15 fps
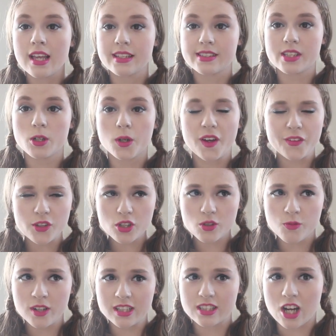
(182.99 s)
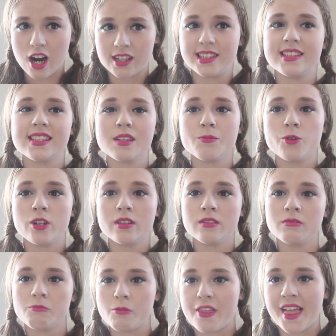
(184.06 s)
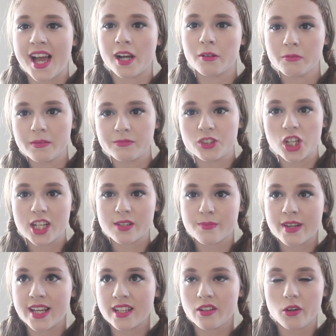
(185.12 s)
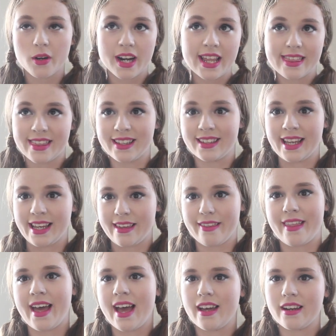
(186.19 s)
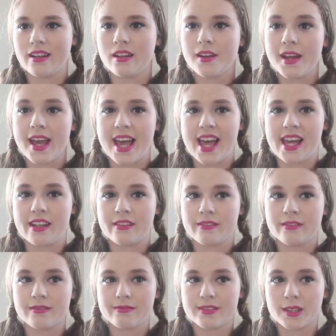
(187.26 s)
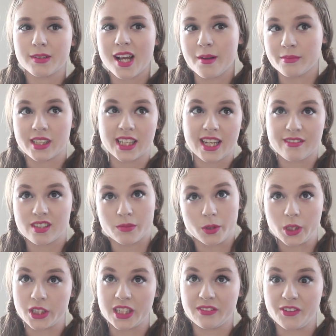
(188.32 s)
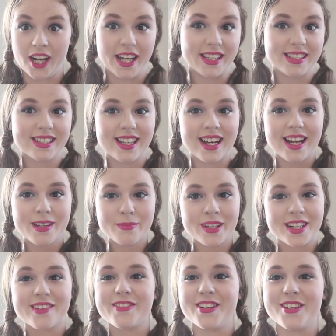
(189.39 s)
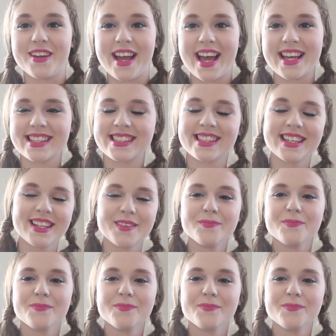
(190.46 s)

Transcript: So if you just want to talk to someone without judgment or anything like that, and sometimes I give some good advice, I'm here for you guys.